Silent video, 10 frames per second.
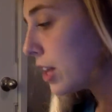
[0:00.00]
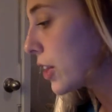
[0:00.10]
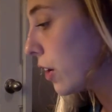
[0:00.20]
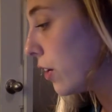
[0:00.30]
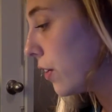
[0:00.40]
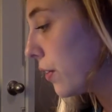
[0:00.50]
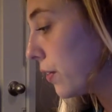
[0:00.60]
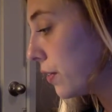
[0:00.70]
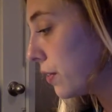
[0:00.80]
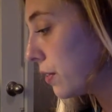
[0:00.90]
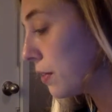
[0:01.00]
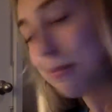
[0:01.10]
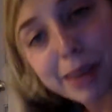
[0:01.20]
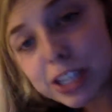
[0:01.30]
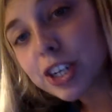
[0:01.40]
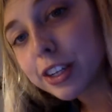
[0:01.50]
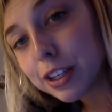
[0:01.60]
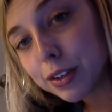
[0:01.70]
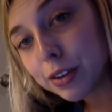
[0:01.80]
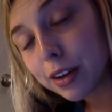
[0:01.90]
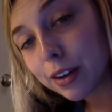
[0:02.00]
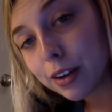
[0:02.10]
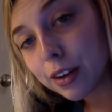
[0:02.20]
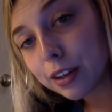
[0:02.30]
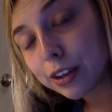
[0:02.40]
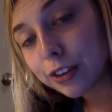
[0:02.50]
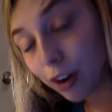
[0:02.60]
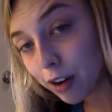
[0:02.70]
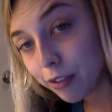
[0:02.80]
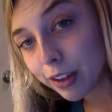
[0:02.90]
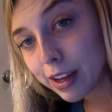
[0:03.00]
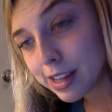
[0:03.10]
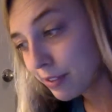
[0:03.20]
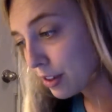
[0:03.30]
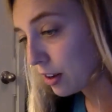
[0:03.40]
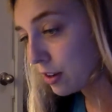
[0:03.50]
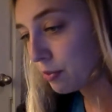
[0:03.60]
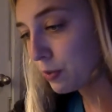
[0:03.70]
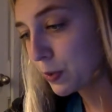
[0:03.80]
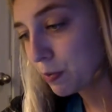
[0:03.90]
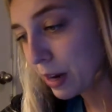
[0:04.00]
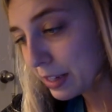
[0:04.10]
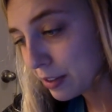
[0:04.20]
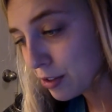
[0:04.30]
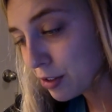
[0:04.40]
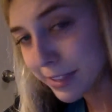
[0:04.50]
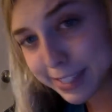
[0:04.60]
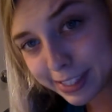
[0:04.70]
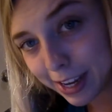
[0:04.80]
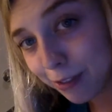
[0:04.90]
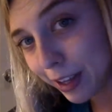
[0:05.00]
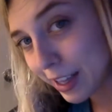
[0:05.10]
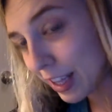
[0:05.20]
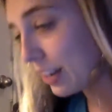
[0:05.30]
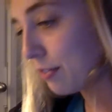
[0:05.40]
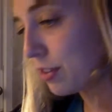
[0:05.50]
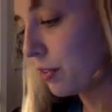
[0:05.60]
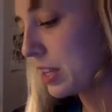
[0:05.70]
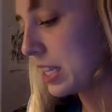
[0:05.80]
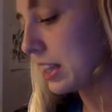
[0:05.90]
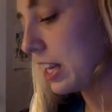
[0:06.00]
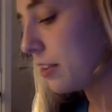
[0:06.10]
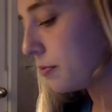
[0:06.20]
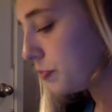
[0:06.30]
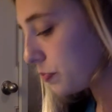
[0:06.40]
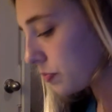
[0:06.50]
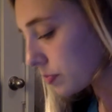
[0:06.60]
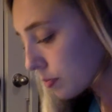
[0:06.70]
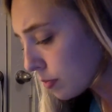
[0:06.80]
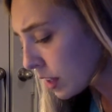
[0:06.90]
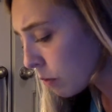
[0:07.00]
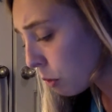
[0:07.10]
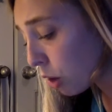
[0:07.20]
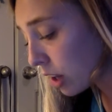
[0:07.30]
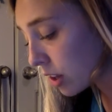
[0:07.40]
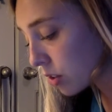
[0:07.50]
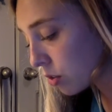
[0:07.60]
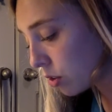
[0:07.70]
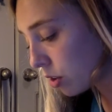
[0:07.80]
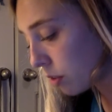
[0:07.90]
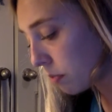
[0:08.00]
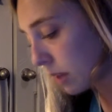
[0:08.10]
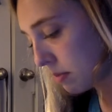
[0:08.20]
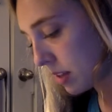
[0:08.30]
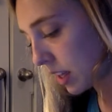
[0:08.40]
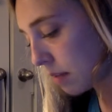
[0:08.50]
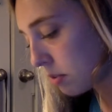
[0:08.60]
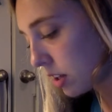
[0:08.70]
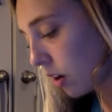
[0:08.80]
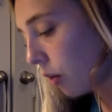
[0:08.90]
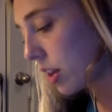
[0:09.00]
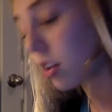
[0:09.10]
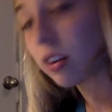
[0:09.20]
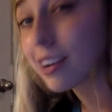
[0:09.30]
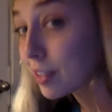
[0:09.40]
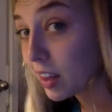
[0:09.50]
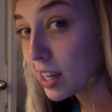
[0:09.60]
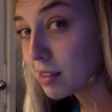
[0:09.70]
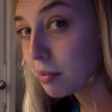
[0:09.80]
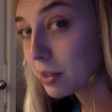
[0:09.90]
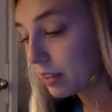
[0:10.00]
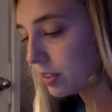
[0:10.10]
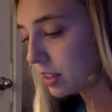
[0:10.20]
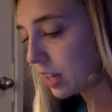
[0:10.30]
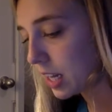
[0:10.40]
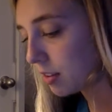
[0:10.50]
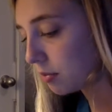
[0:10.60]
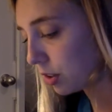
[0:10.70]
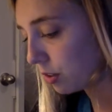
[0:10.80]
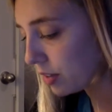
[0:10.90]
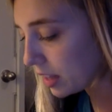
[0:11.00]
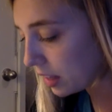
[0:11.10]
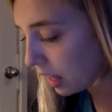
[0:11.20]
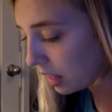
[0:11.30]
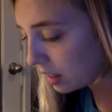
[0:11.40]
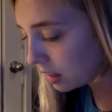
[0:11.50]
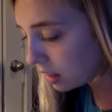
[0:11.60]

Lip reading: So make sure that you turn off your lights if you're not in a room, right? There's no reason to have lights on if no one's in there. When we're at school, me and Miss Kimberly always turn off the lights when we leave the classroom to go to recess,